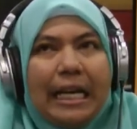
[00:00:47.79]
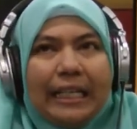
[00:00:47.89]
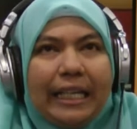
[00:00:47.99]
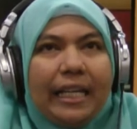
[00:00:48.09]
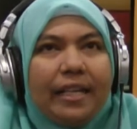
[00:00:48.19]

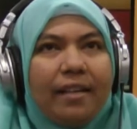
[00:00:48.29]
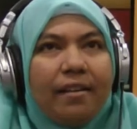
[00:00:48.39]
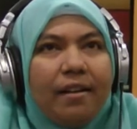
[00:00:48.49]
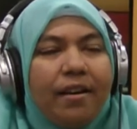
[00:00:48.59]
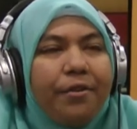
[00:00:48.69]
again,
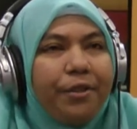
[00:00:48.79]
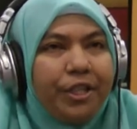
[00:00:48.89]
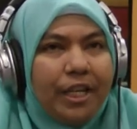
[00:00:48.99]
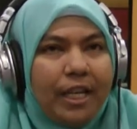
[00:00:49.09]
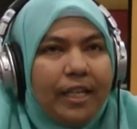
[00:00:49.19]

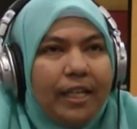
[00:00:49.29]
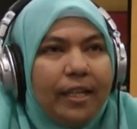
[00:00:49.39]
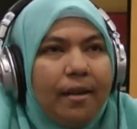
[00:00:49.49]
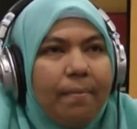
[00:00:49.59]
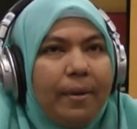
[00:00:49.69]

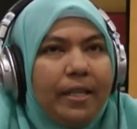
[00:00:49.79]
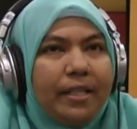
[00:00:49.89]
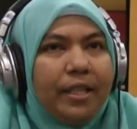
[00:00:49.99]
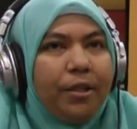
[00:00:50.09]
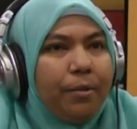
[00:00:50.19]
understanding
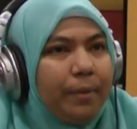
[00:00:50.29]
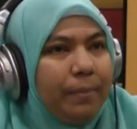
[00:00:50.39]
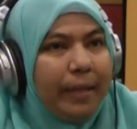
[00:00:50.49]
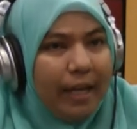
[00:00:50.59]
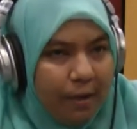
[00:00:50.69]
basic
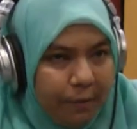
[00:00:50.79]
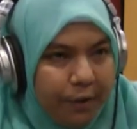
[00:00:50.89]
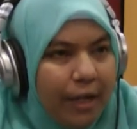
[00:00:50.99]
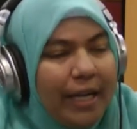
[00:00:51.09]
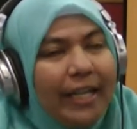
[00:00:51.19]
human behavior.